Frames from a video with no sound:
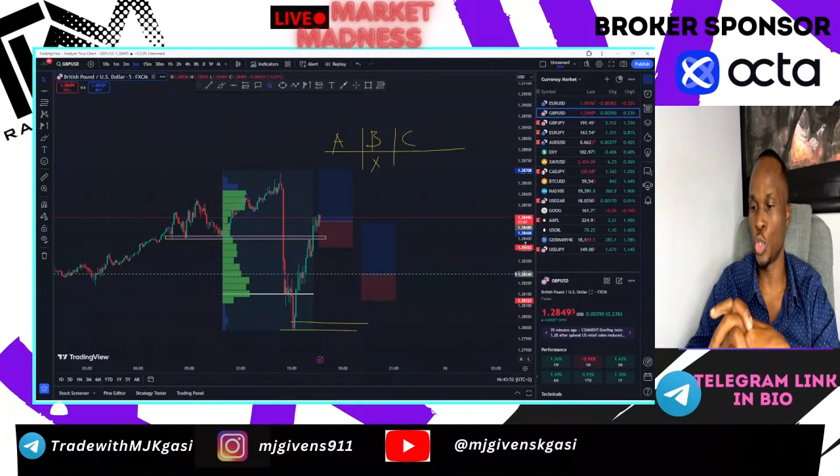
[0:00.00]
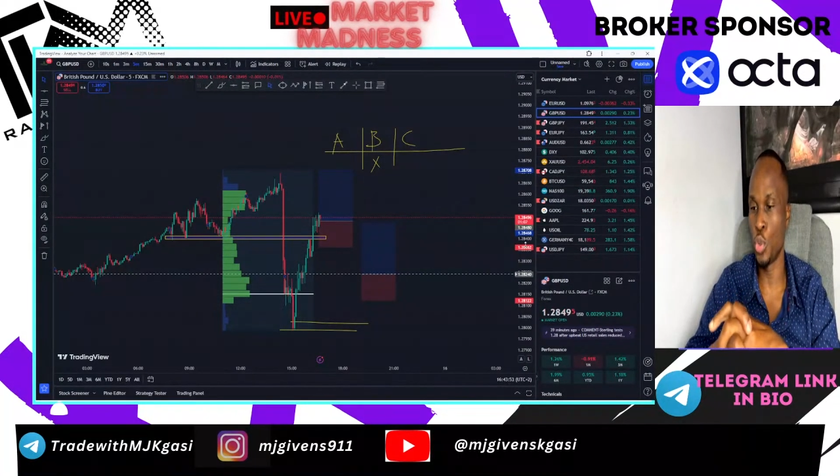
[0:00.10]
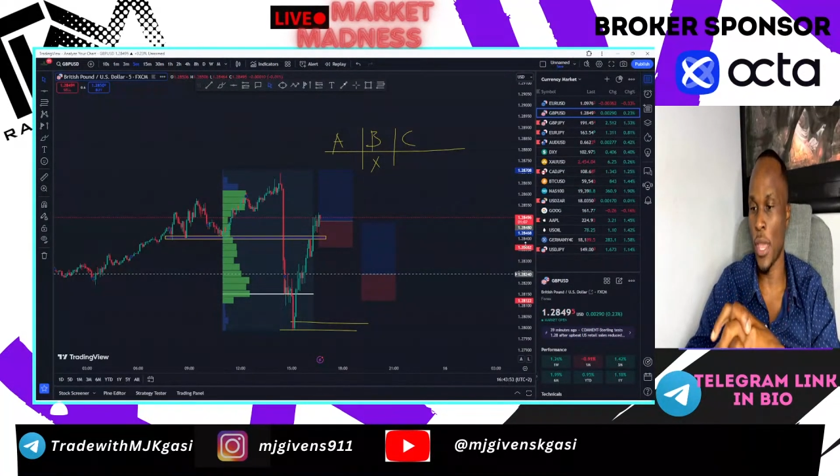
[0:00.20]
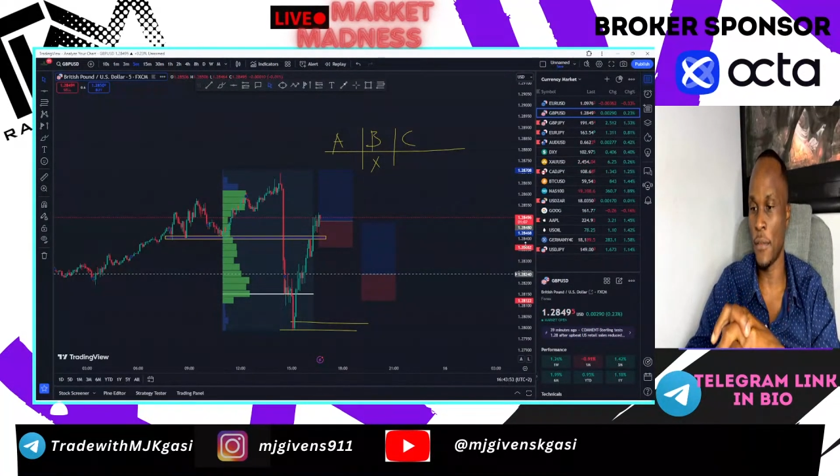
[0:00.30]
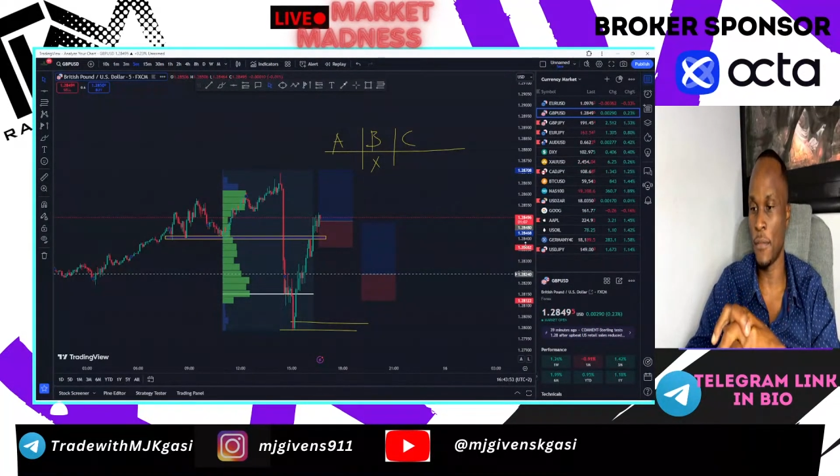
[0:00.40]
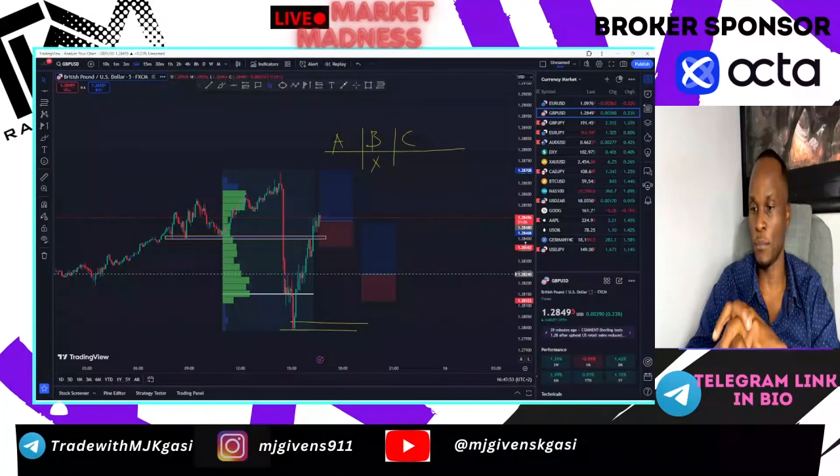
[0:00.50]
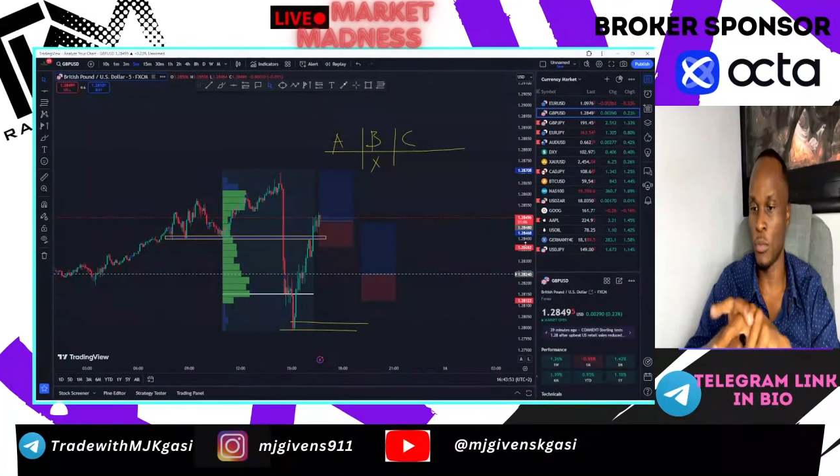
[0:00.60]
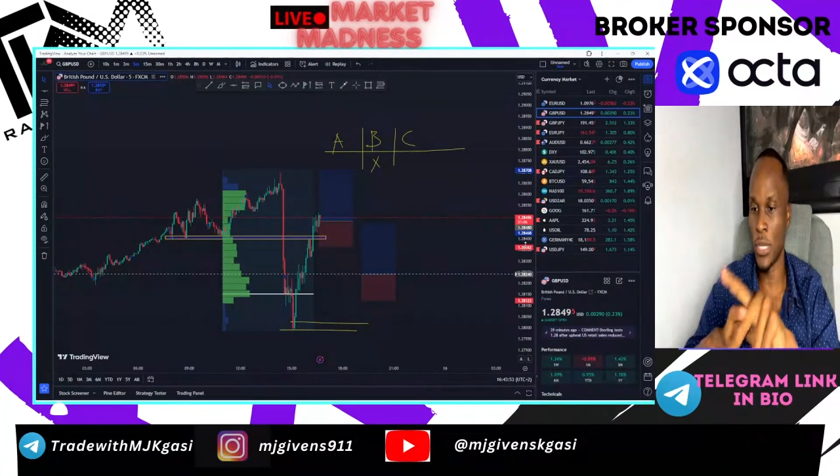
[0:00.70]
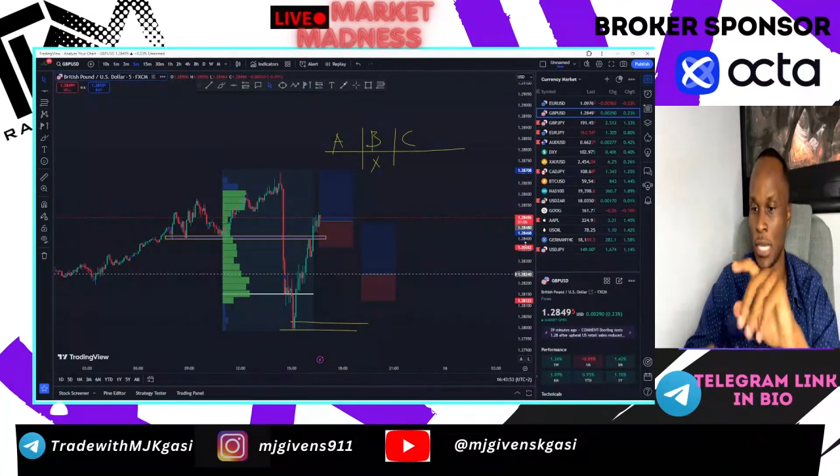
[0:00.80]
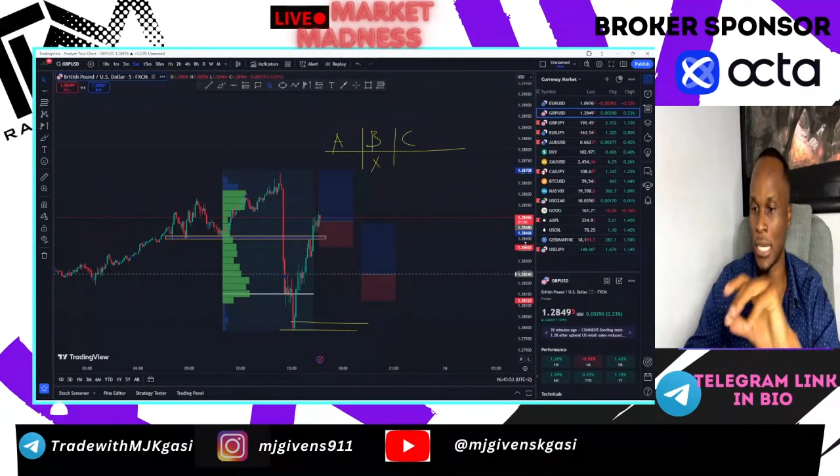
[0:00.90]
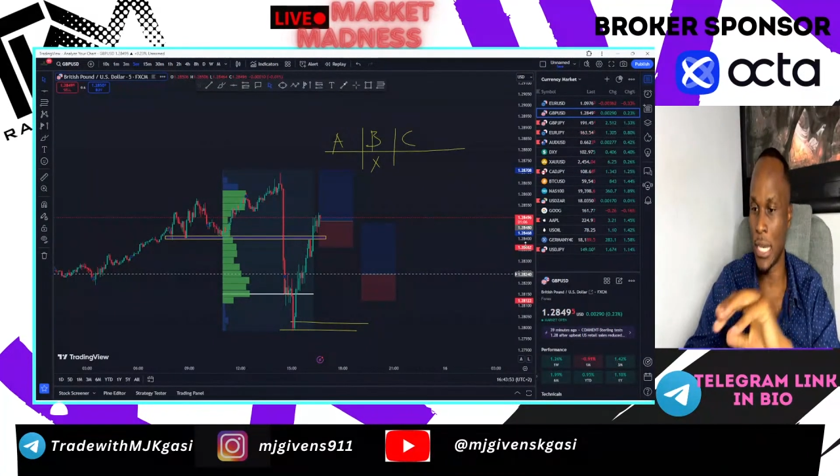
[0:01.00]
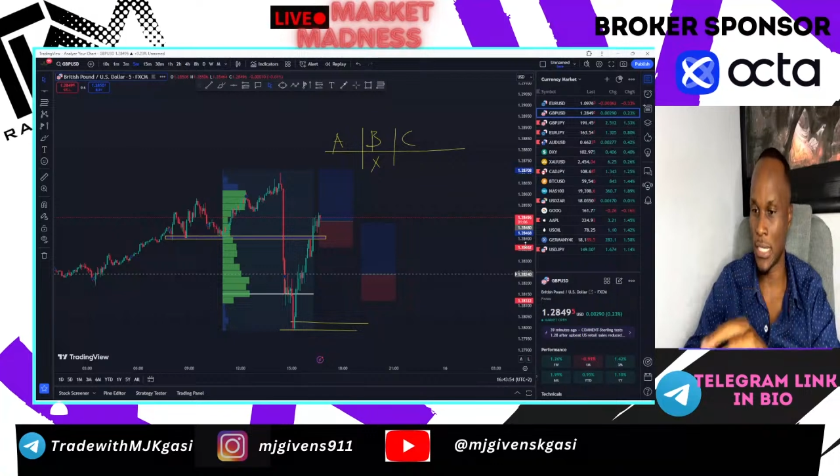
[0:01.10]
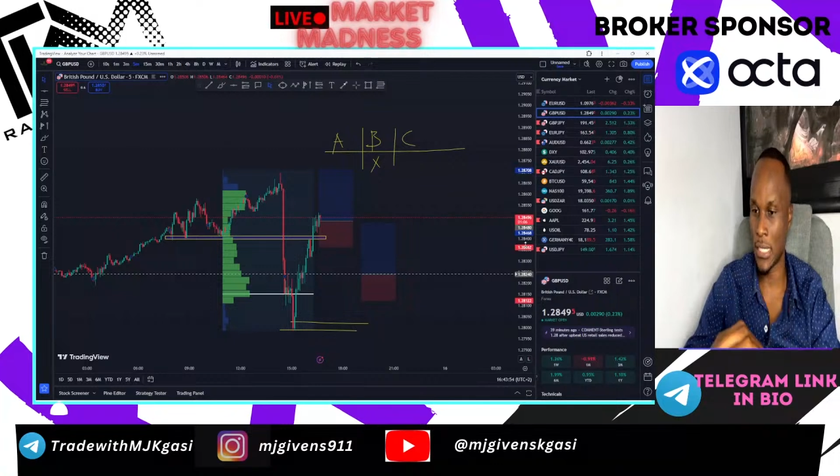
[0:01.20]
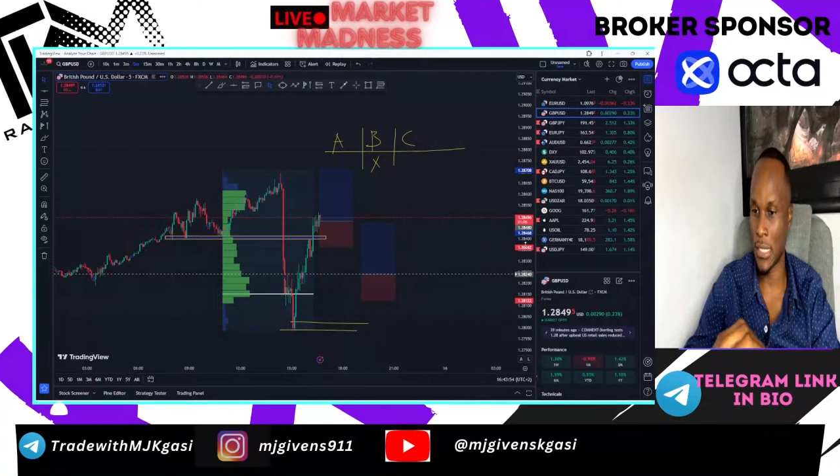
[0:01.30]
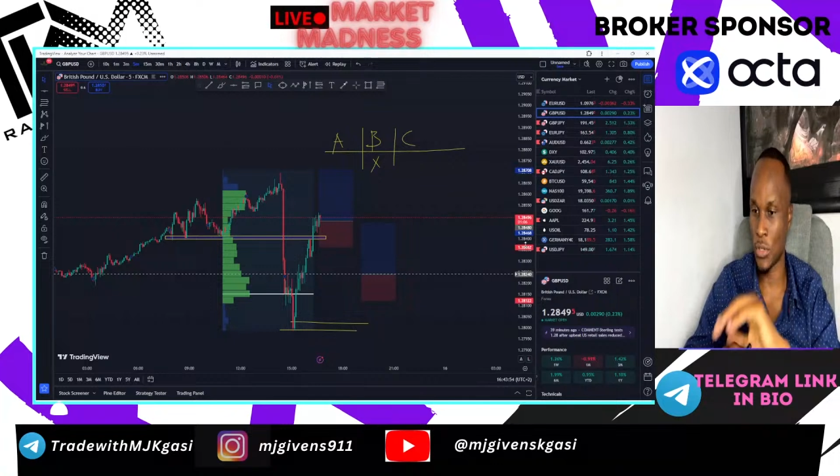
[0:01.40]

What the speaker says: to have morning analysis,